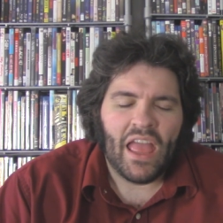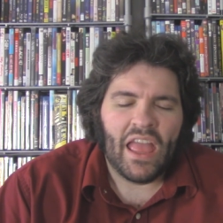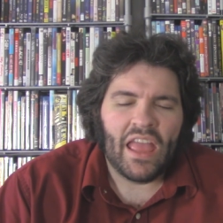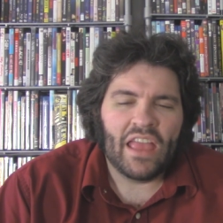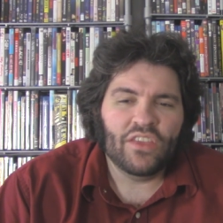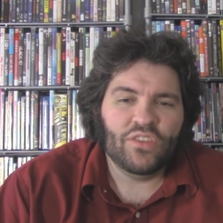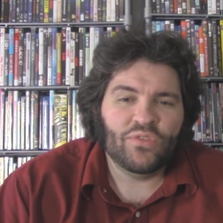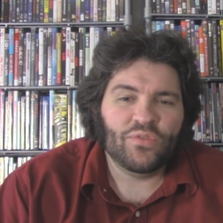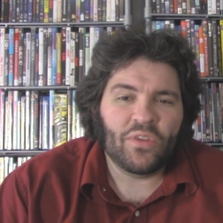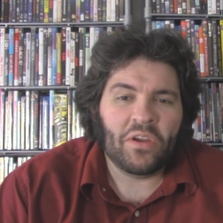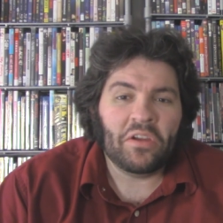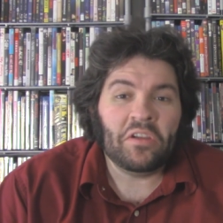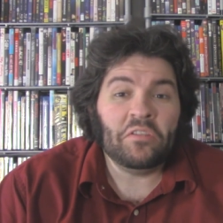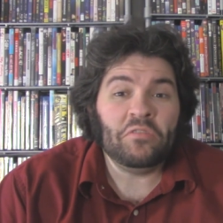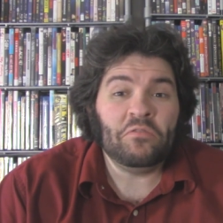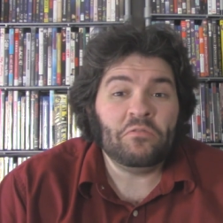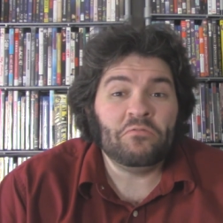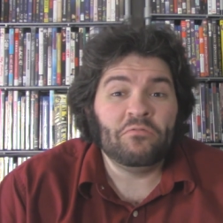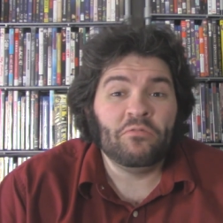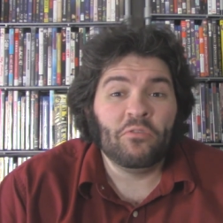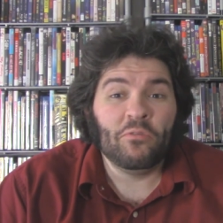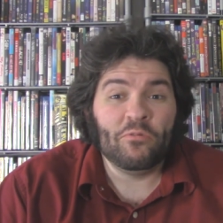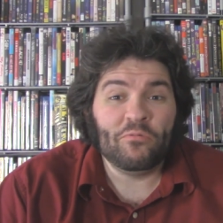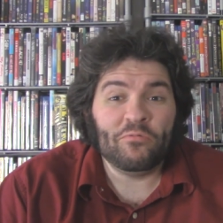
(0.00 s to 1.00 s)
is very
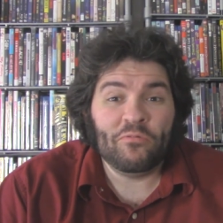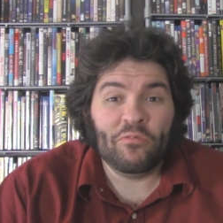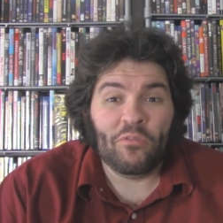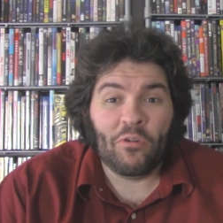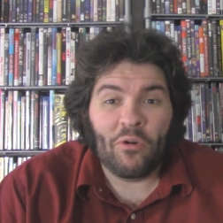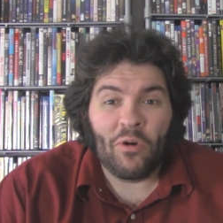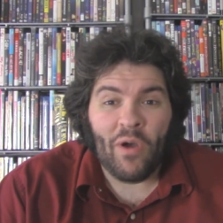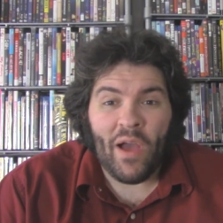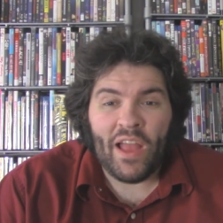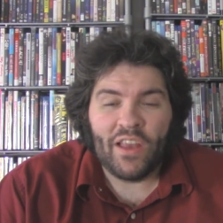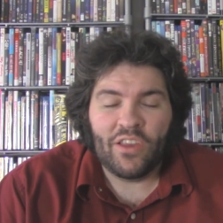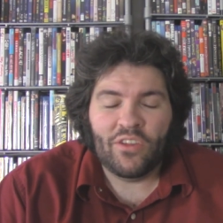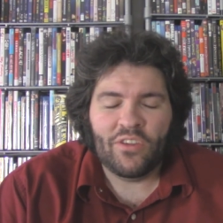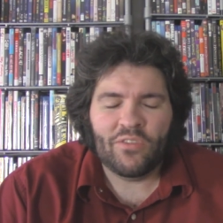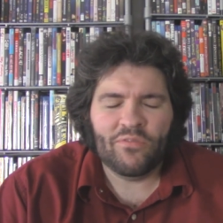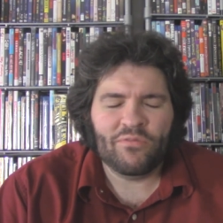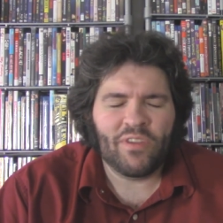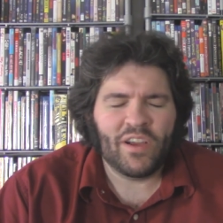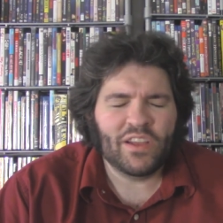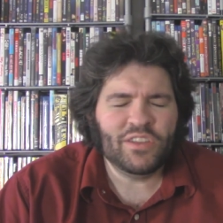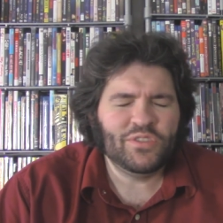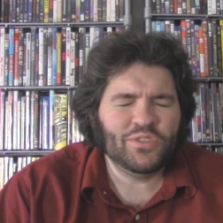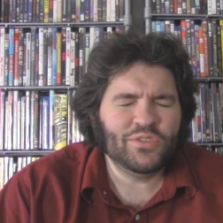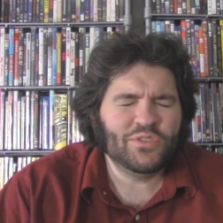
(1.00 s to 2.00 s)
fruitful, and you can
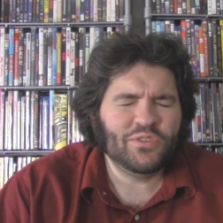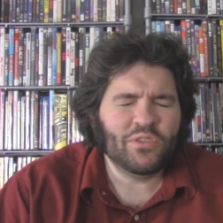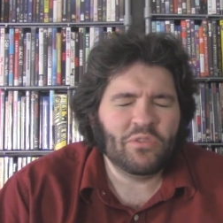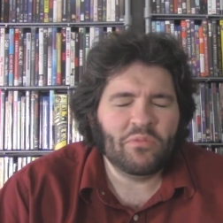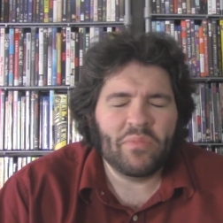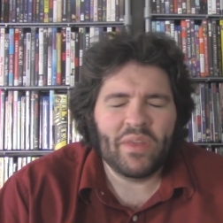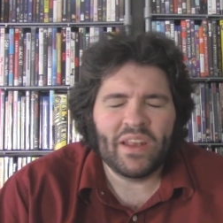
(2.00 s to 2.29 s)
find so